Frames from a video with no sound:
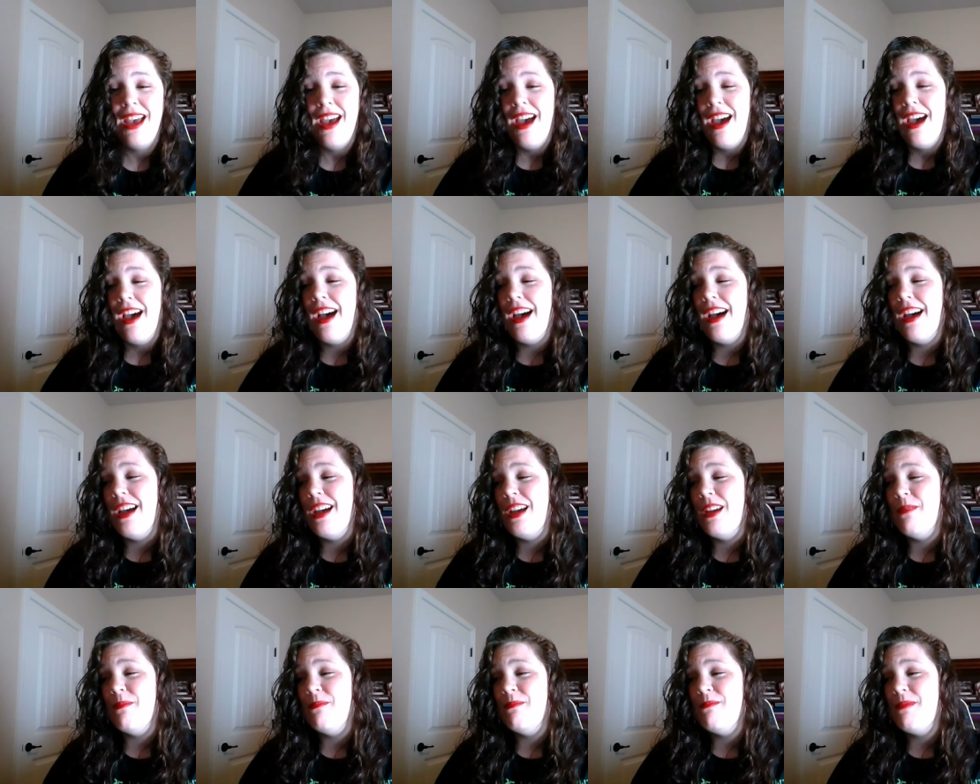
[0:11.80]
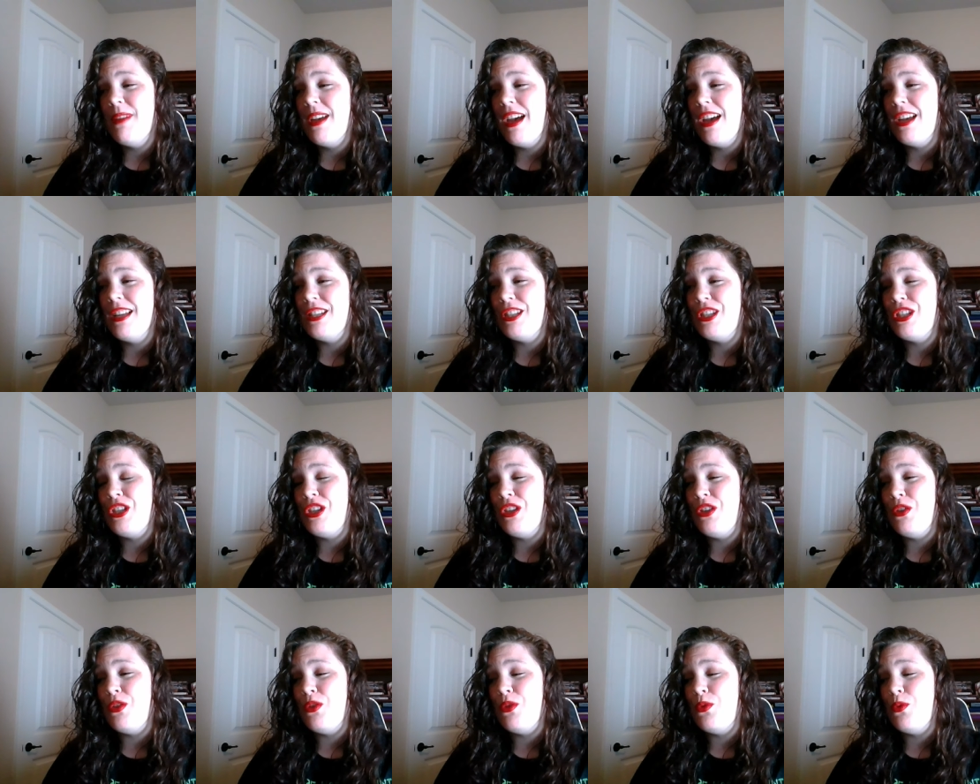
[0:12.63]

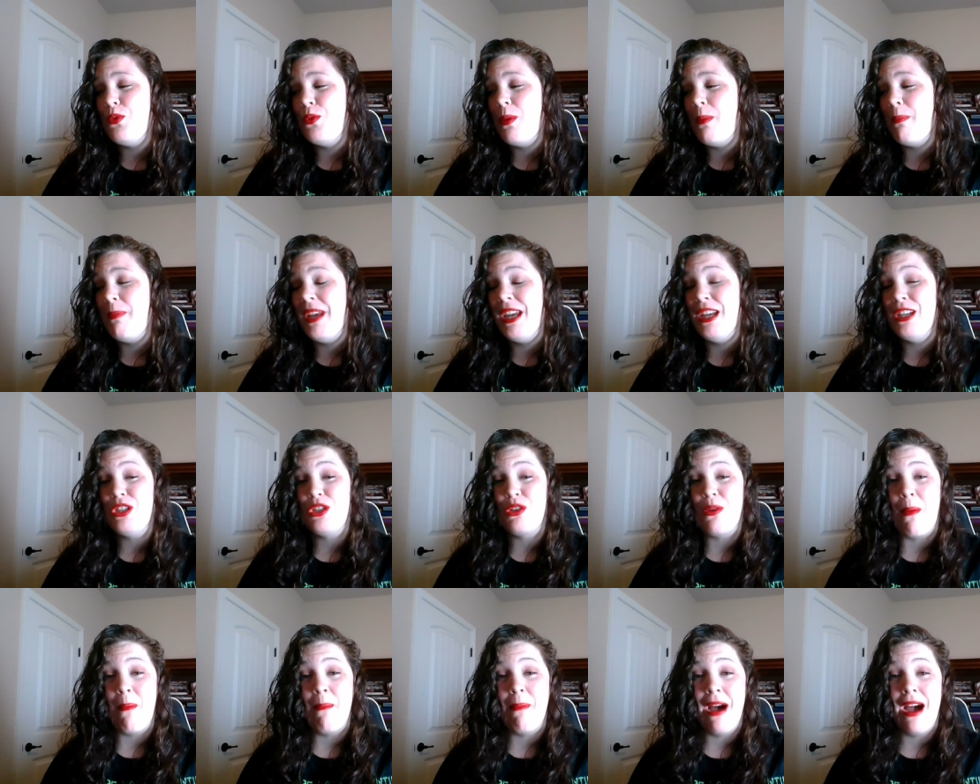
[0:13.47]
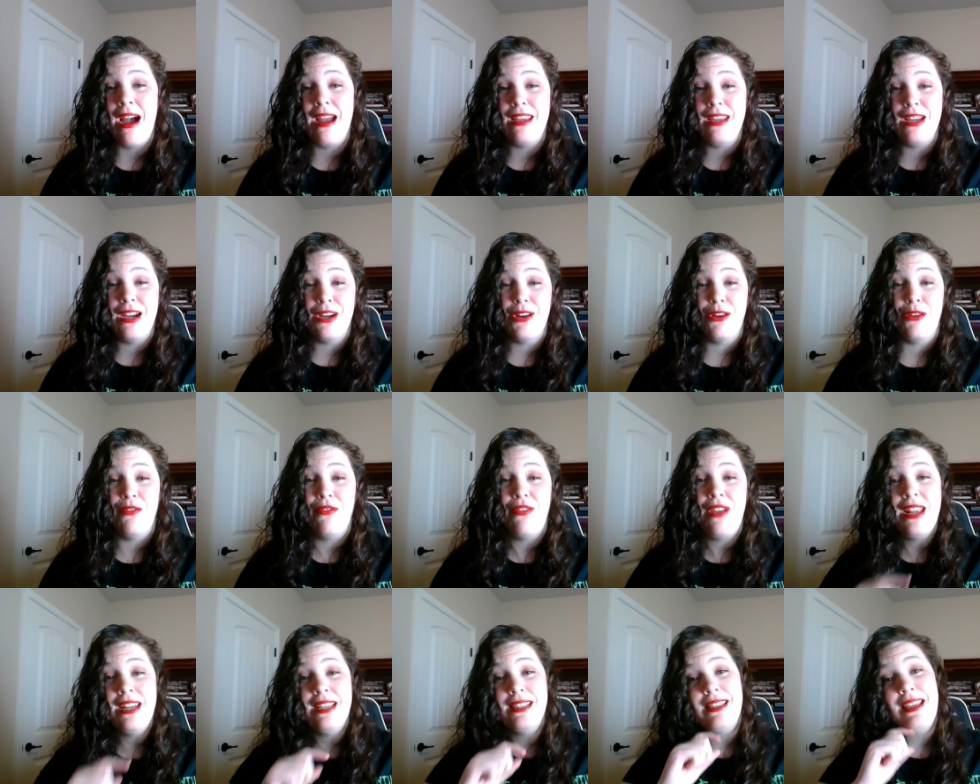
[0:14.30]
to pitch my young adult
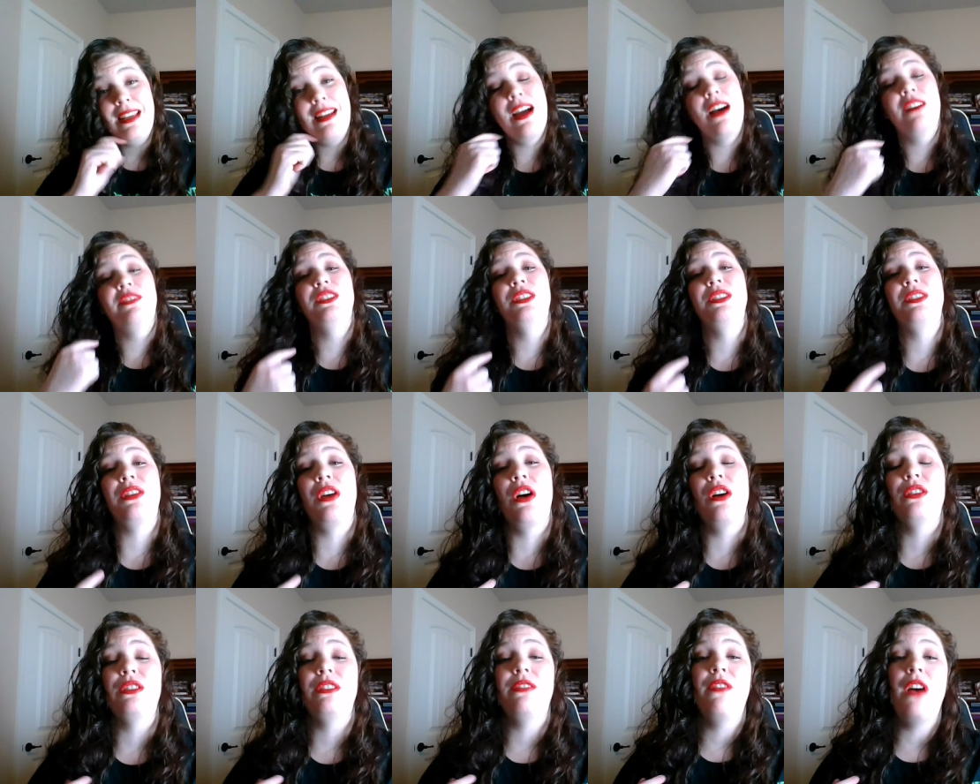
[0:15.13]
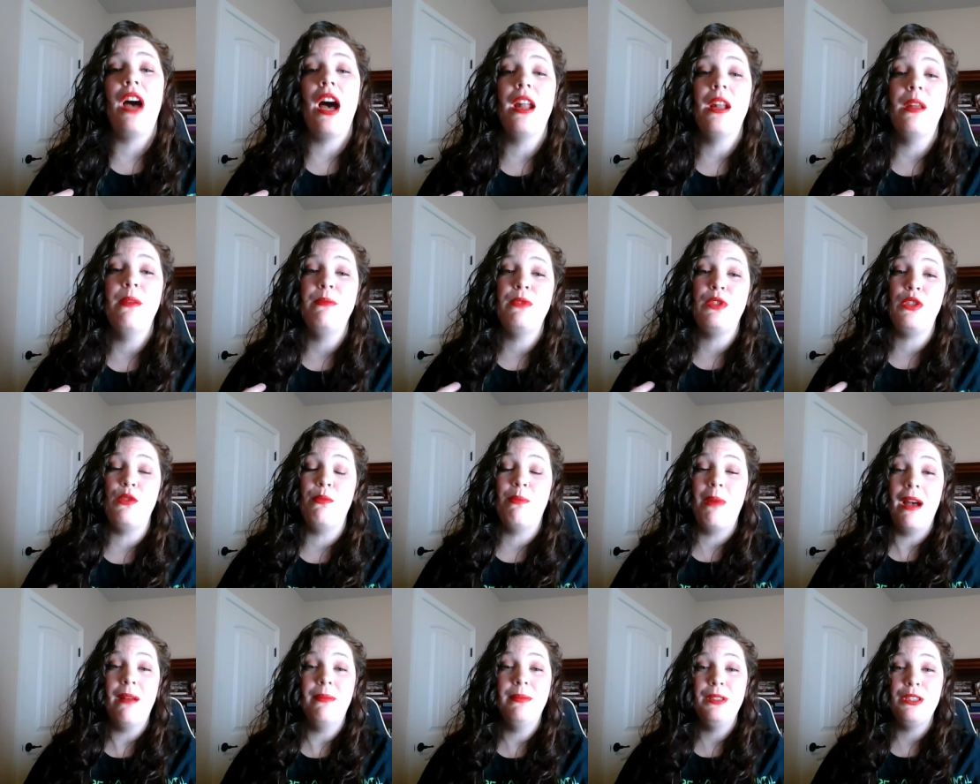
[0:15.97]
fantasy novel, Songs of Autumn, to
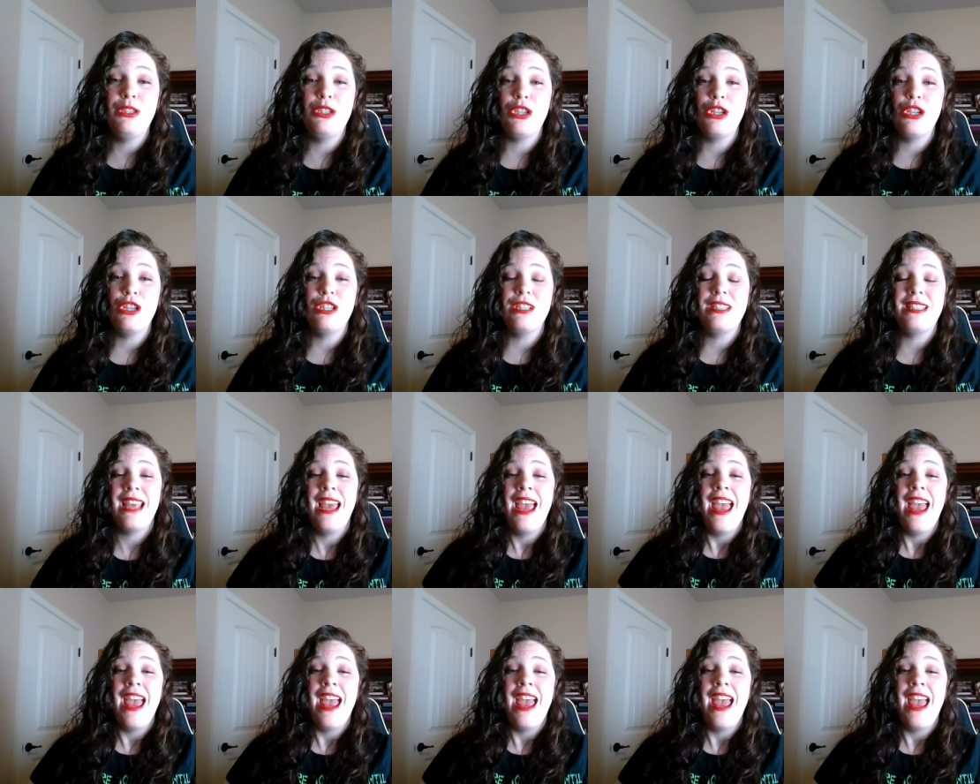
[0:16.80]
publishers.